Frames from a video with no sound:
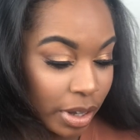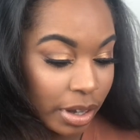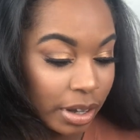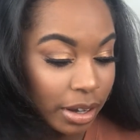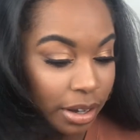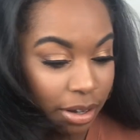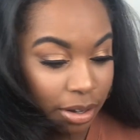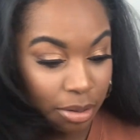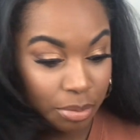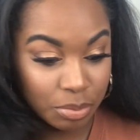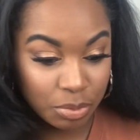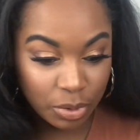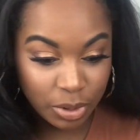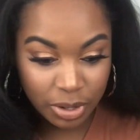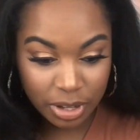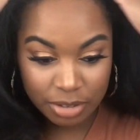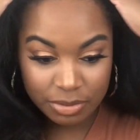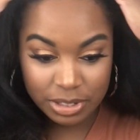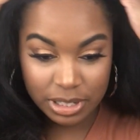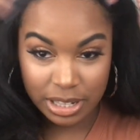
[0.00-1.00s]
we're
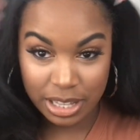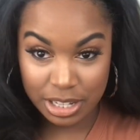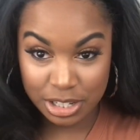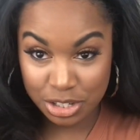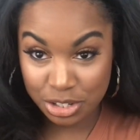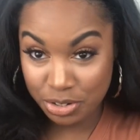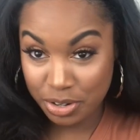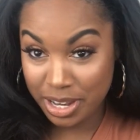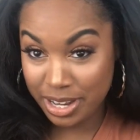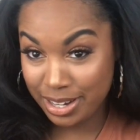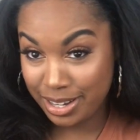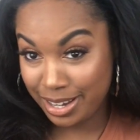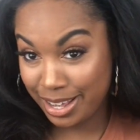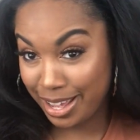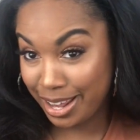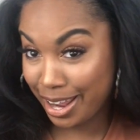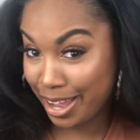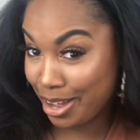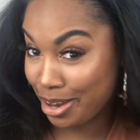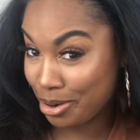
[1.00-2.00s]
gonna have to like straighten
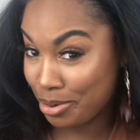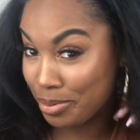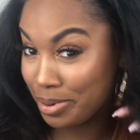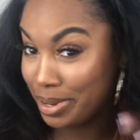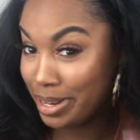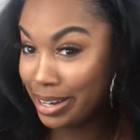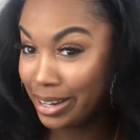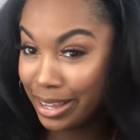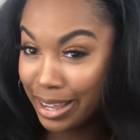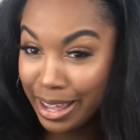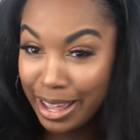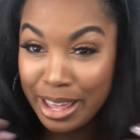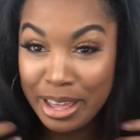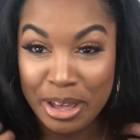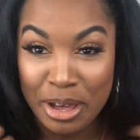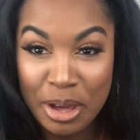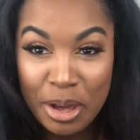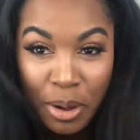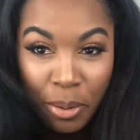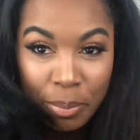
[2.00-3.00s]
that out or whatnot.
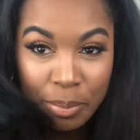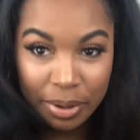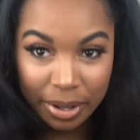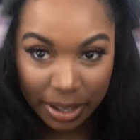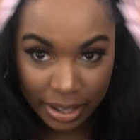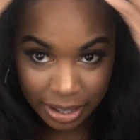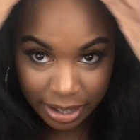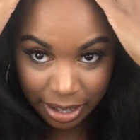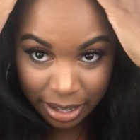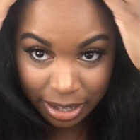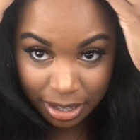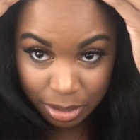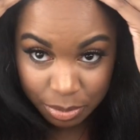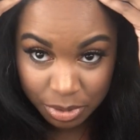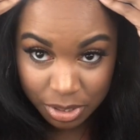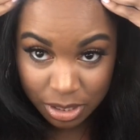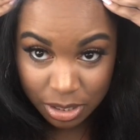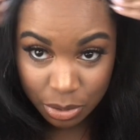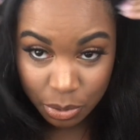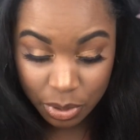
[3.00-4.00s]
But I am
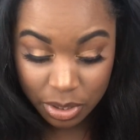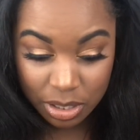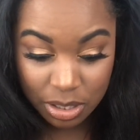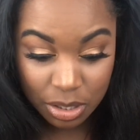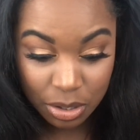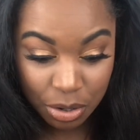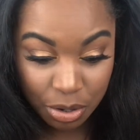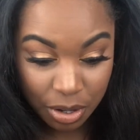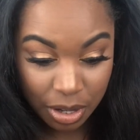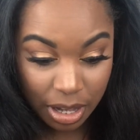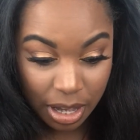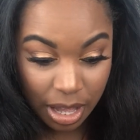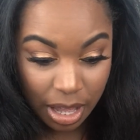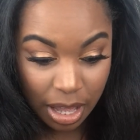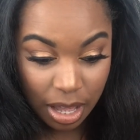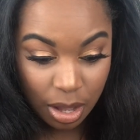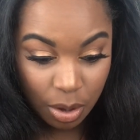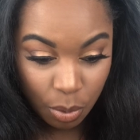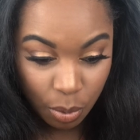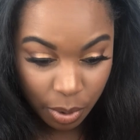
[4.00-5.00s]
just going to
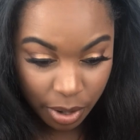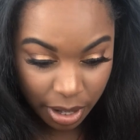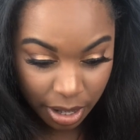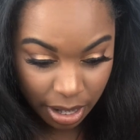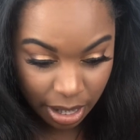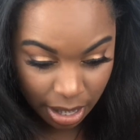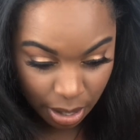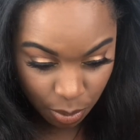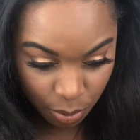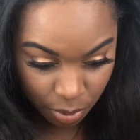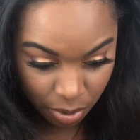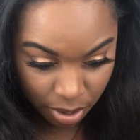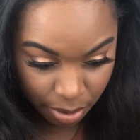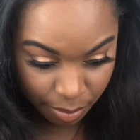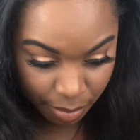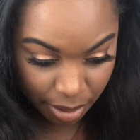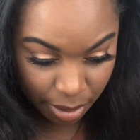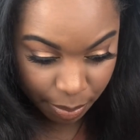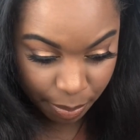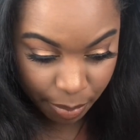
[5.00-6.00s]
create where I want
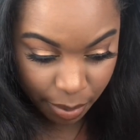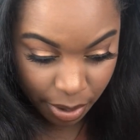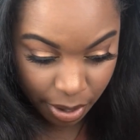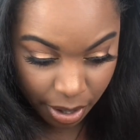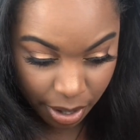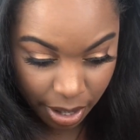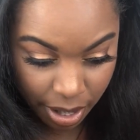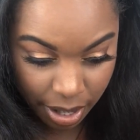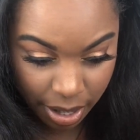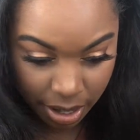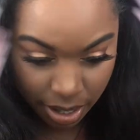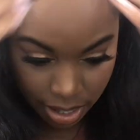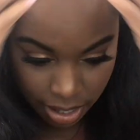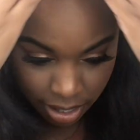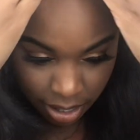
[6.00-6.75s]
my part.